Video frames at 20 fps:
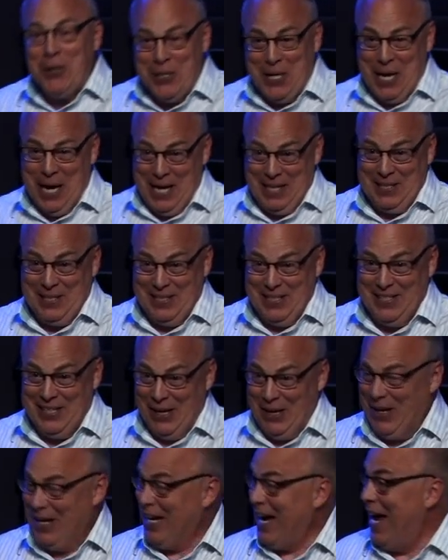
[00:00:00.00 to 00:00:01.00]
yet,
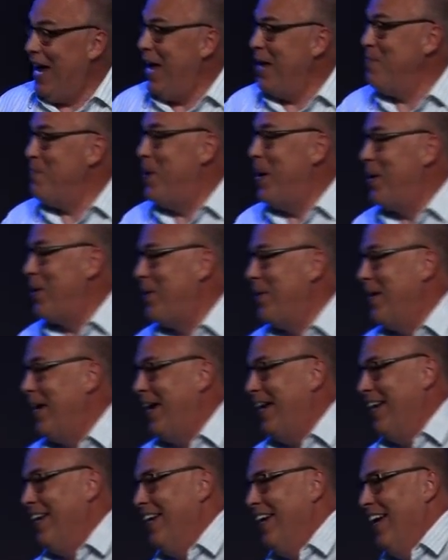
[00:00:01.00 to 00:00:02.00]
Derek. I hadn't met her
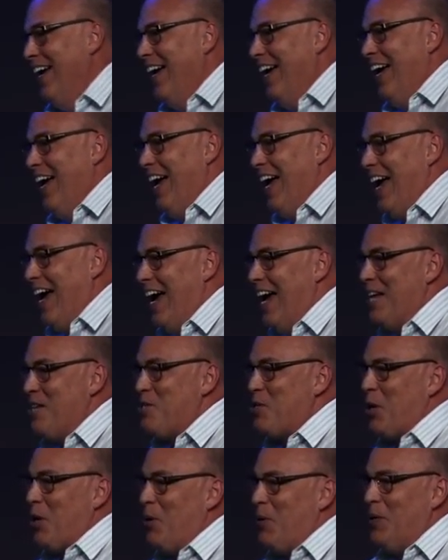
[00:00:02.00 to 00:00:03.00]
yet. And
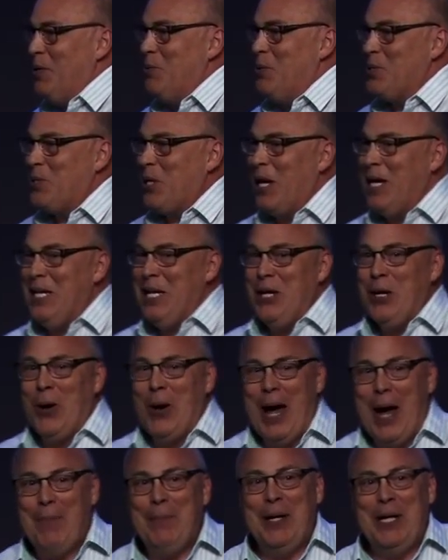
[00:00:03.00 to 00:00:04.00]
so it was like, you know,
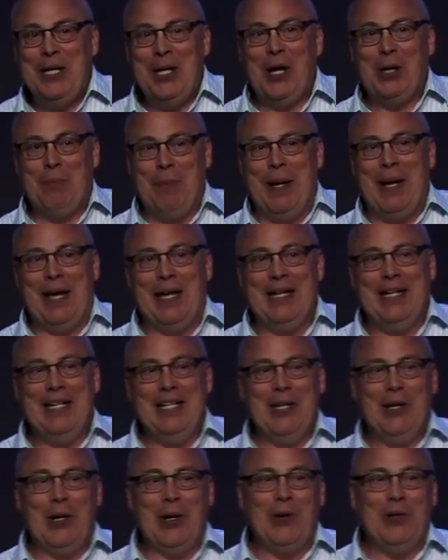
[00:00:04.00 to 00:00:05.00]
how many young men,
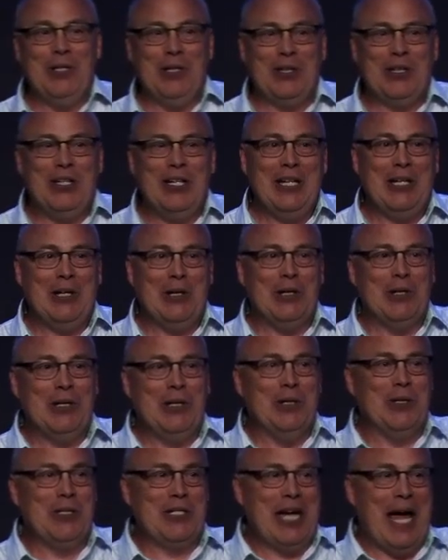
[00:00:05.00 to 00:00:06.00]
you know, you think your,
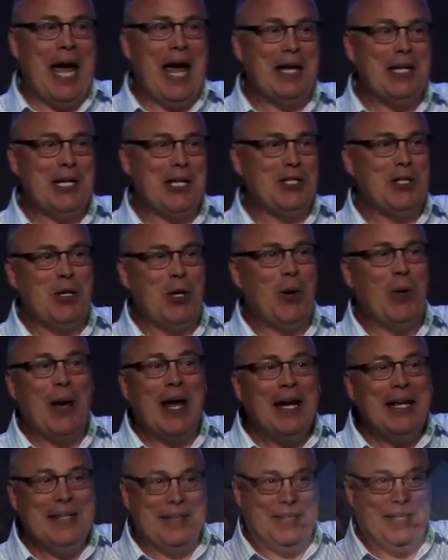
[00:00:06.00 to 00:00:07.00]
your dad doesn't know
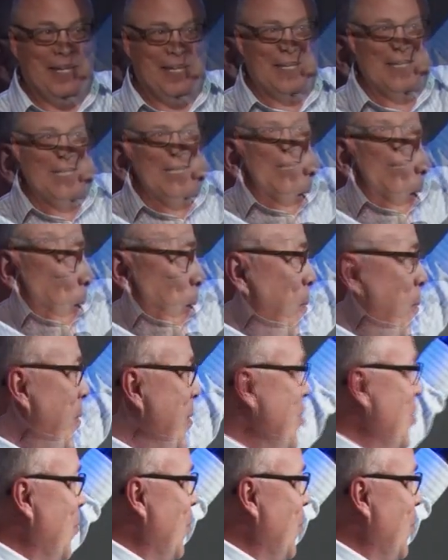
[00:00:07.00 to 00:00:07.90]
anything, you know, when you're